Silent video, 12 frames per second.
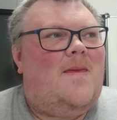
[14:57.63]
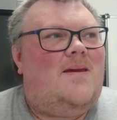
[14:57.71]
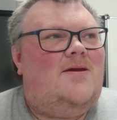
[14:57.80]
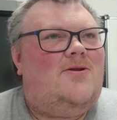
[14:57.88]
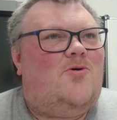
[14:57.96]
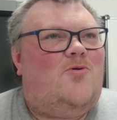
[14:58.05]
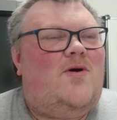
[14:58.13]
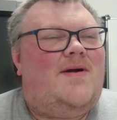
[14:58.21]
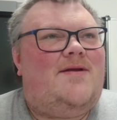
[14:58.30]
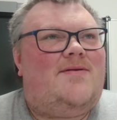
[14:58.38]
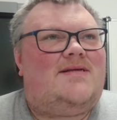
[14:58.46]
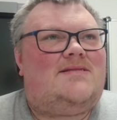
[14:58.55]
you know, although I
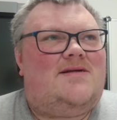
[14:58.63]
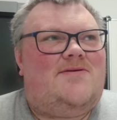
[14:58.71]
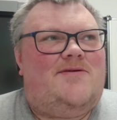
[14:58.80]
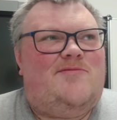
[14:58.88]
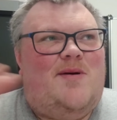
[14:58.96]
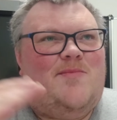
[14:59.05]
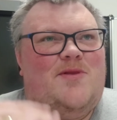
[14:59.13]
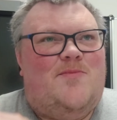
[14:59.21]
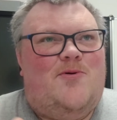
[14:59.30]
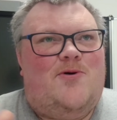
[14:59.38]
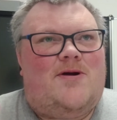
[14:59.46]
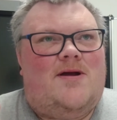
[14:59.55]
don't necessarily remember the
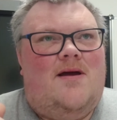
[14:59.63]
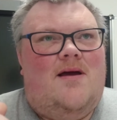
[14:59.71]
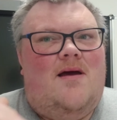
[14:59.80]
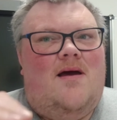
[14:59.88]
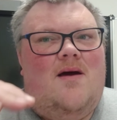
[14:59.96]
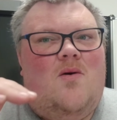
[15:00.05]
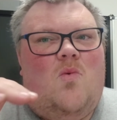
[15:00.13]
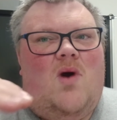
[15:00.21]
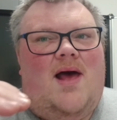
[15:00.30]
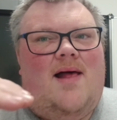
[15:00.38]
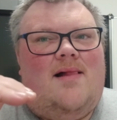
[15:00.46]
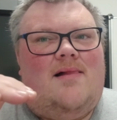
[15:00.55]
book
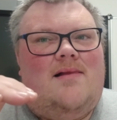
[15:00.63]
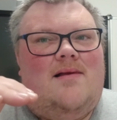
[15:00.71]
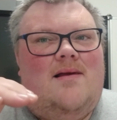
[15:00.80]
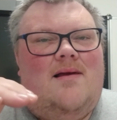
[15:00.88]
well,